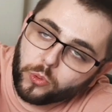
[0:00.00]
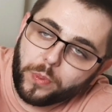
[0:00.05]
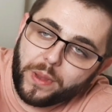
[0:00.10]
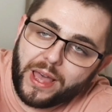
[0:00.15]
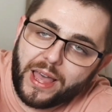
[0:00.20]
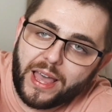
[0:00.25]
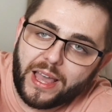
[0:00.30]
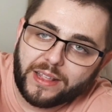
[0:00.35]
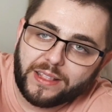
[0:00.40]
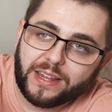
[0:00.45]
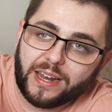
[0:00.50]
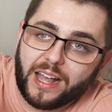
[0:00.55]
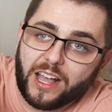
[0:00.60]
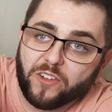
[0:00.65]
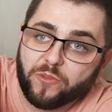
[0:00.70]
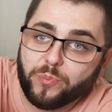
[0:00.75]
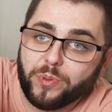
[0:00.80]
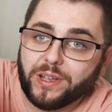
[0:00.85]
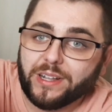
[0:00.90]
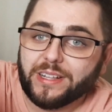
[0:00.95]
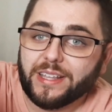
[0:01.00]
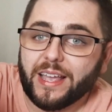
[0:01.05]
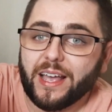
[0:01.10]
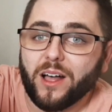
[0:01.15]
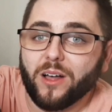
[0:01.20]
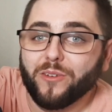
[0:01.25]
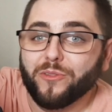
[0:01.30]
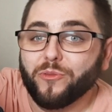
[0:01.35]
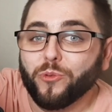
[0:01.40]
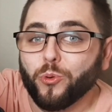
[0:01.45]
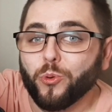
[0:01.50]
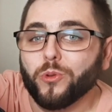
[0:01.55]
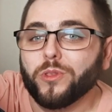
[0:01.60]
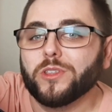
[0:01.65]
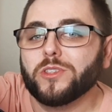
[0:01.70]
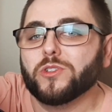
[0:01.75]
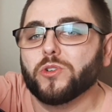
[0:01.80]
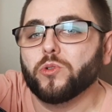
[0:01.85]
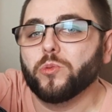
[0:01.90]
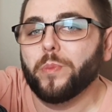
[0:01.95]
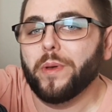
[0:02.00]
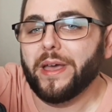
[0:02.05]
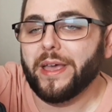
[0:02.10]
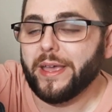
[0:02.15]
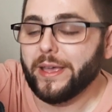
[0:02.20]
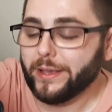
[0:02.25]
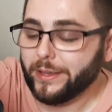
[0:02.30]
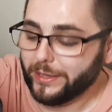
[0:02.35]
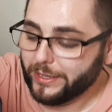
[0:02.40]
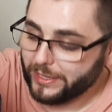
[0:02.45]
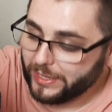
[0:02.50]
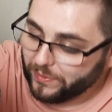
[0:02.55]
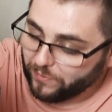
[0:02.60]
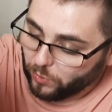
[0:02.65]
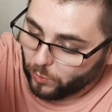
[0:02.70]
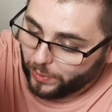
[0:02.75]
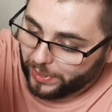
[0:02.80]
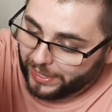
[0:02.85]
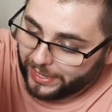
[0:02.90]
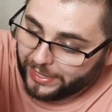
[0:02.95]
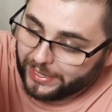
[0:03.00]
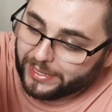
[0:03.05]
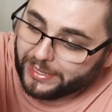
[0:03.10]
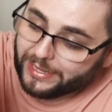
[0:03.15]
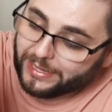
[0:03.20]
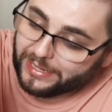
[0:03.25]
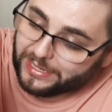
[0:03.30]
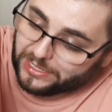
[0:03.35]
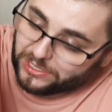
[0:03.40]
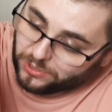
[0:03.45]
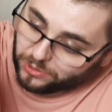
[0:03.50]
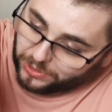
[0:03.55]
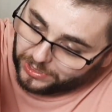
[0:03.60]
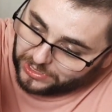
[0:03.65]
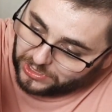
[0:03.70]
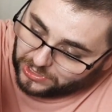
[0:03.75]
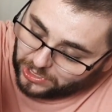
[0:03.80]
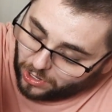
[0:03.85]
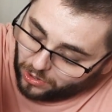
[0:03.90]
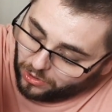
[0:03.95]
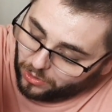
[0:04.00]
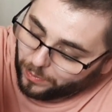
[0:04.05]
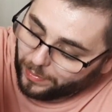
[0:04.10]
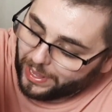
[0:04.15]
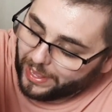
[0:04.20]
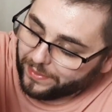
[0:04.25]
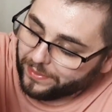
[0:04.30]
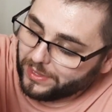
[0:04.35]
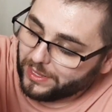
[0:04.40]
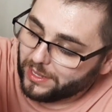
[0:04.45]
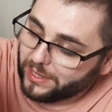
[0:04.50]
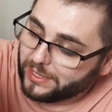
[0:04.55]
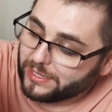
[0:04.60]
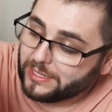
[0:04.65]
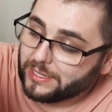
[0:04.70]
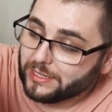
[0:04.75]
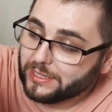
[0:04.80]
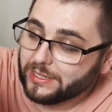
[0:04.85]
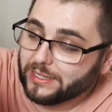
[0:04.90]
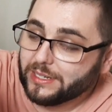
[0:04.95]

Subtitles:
bag that I've picked out for the tool bag giveaway. So let's talk about this.